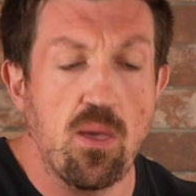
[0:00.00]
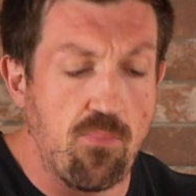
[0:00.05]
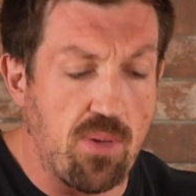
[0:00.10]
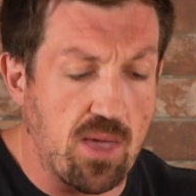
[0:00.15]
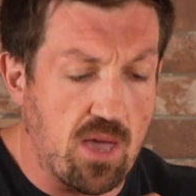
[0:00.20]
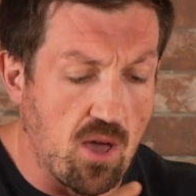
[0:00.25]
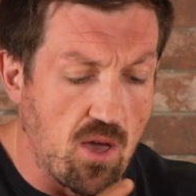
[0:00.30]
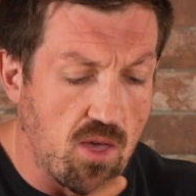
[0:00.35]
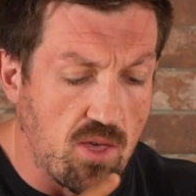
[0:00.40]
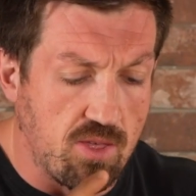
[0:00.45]

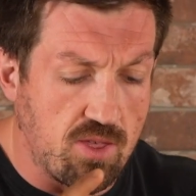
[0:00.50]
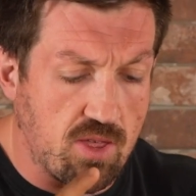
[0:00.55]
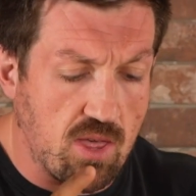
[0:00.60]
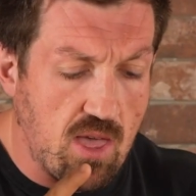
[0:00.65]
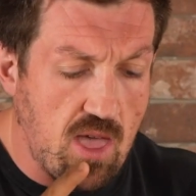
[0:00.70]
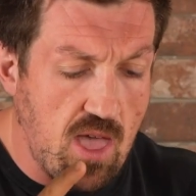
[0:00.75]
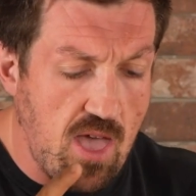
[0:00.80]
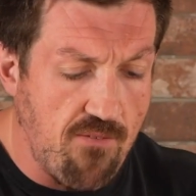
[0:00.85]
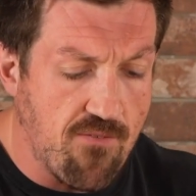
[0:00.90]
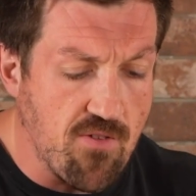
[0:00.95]

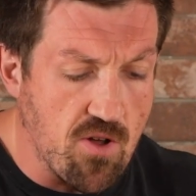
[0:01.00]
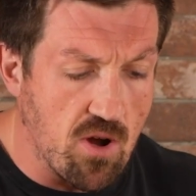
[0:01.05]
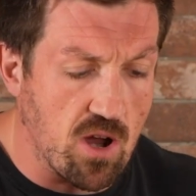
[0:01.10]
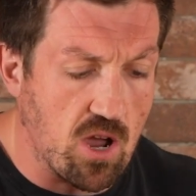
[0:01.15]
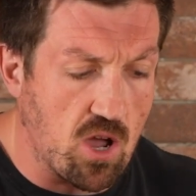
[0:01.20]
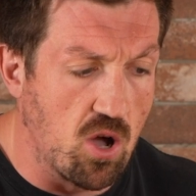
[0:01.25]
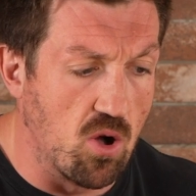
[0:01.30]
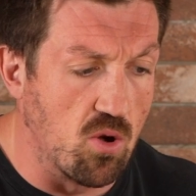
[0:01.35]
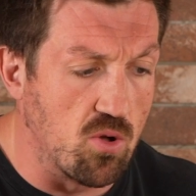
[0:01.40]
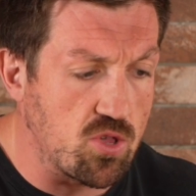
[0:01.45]
Because if you're
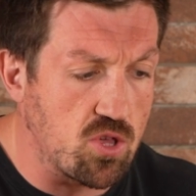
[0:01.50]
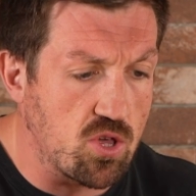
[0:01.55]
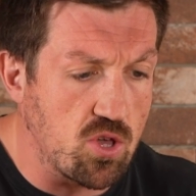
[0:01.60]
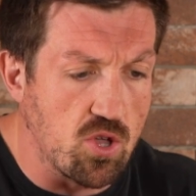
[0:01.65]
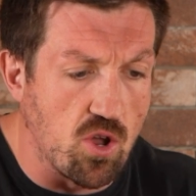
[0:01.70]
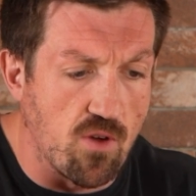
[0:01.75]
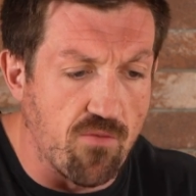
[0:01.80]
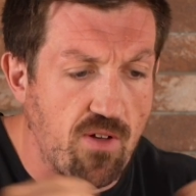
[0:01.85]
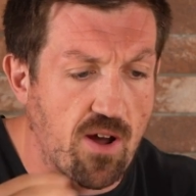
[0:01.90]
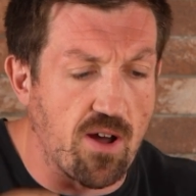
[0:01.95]
a coach,
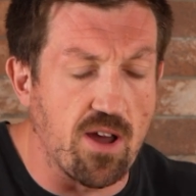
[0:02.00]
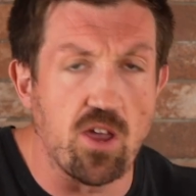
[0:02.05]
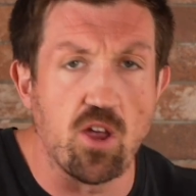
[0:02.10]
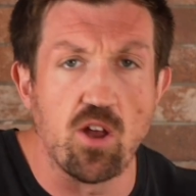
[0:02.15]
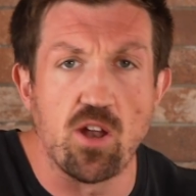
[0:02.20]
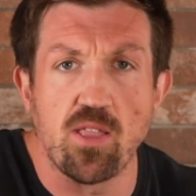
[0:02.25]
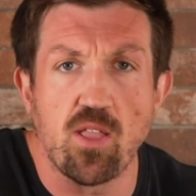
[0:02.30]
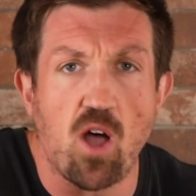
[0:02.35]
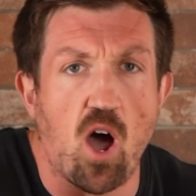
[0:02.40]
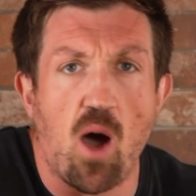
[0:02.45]
you're very
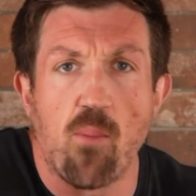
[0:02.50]
good at